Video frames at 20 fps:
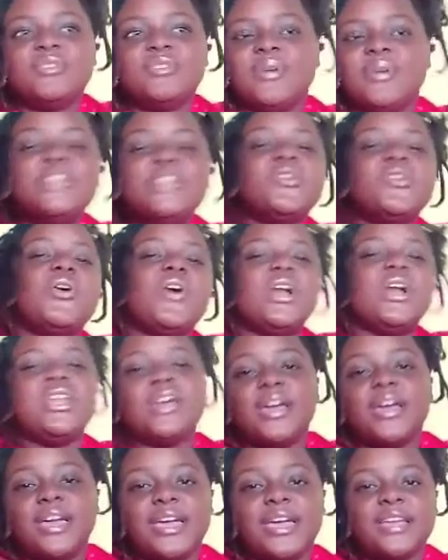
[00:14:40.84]
when you oil
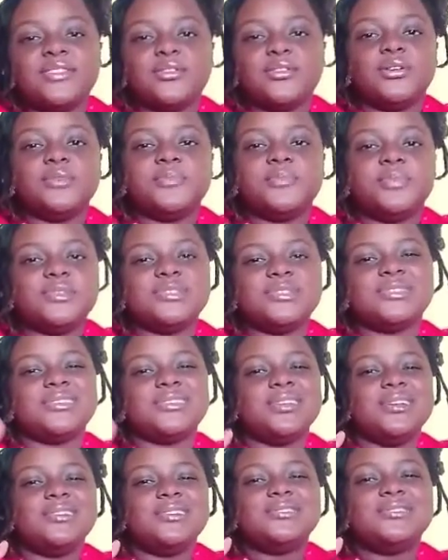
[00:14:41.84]
your hair, don't put
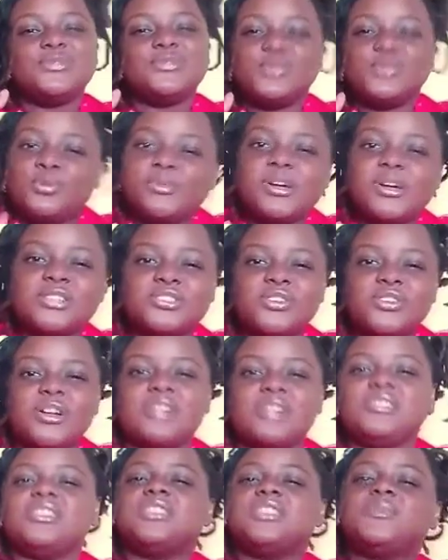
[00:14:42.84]
too much
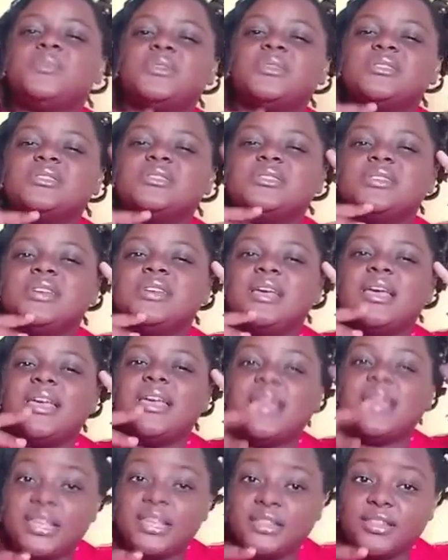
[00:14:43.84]
oil, just put
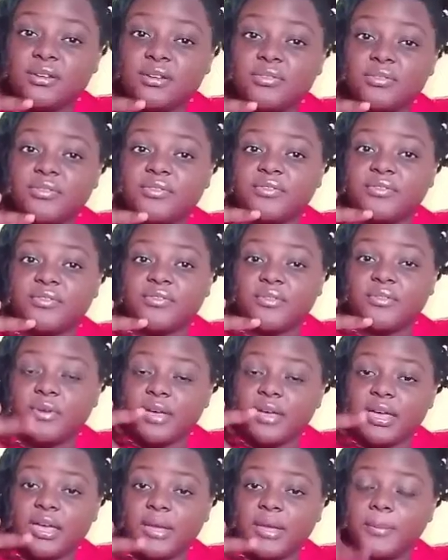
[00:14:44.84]
enough,
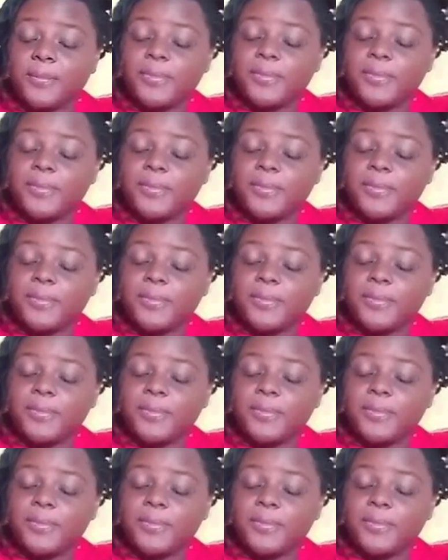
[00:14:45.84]
okay?